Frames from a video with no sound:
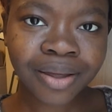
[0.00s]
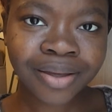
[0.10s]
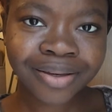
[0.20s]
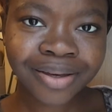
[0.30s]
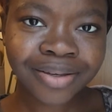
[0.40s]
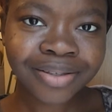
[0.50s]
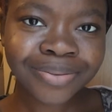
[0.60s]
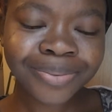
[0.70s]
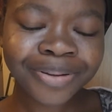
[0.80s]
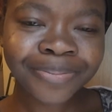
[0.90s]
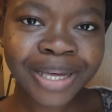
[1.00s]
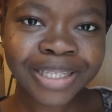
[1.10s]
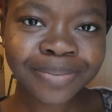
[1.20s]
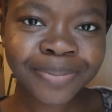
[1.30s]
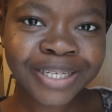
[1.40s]
Hi guys, welcome
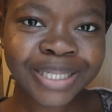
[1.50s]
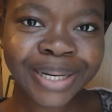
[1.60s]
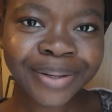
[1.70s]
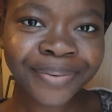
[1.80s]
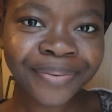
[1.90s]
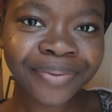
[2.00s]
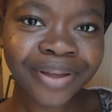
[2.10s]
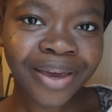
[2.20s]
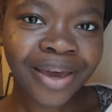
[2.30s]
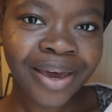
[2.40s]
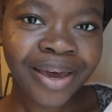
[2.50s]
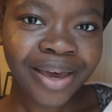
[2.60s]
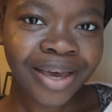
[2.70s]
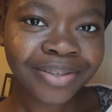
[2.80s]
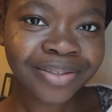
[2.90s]
back to my channel.
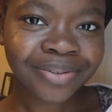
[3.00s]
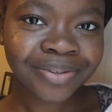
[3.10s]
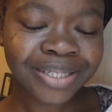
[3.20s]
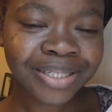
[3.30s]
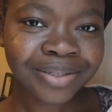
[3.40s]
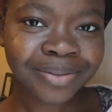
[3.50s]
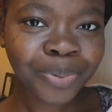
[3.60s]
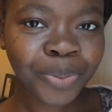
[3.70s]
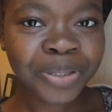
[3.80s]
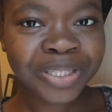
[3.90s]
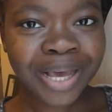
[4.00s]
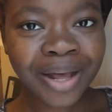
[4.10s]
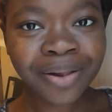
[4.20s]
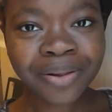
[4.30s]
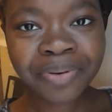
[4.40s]
As you can probably
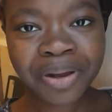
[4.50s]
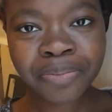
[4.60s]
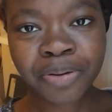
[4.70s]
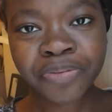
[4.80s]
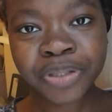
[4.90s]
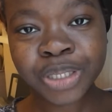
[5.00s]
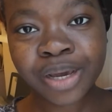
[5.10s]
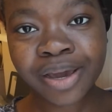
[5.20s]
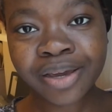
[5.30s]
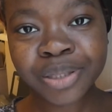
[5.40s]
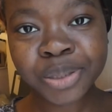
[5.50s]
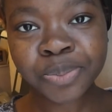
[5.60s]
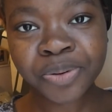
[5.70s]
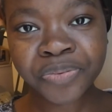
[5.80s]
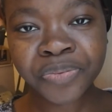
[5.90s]
tell, I've had a bit of a change,
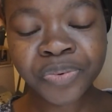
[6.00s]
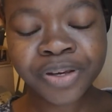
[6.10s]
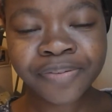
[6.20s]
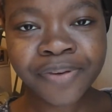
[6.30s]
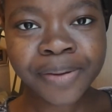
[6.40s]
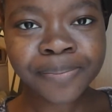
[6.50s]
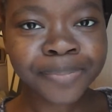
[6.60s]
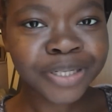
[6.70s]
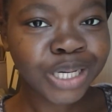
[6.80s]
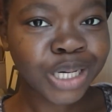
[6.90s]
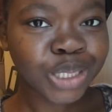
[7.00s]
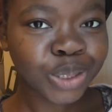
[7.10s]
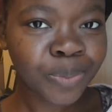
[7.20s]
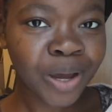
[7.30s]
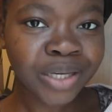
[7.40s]
a bit of a revamp. I
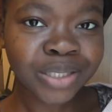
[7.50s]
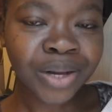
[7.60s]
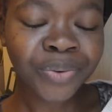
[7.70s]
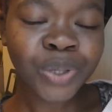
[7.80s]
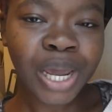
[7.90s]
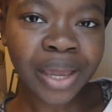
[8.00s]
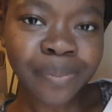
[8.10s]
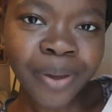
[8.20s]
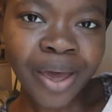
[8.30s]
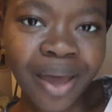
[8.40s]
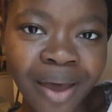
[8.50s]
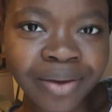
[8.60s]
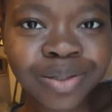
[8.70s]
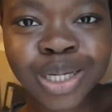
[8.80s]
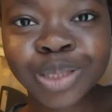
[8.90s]
changed my channel name,
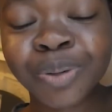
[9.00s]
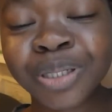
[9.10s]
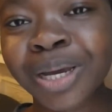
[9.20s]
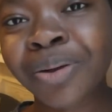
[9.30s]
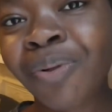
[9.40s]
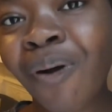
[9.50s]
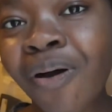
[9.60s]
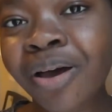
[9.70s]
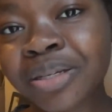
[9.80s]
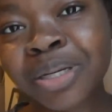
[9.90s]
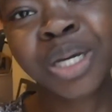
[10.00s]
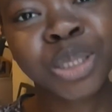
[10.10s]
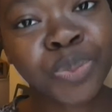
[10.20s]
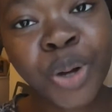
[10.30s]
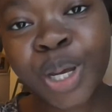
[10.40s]
changed my channel art, I
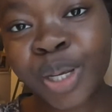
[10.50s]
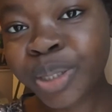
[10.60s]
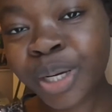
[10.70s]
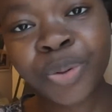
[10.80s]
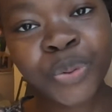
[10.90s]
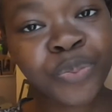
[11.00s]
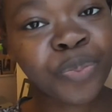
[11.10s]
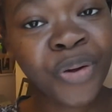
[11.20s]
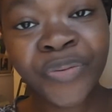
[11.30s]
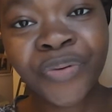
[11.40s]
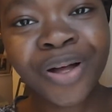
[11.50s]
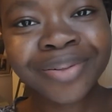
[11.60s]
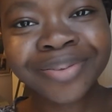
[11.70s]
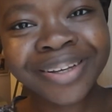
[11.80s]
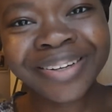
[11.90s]
changed my channel profile.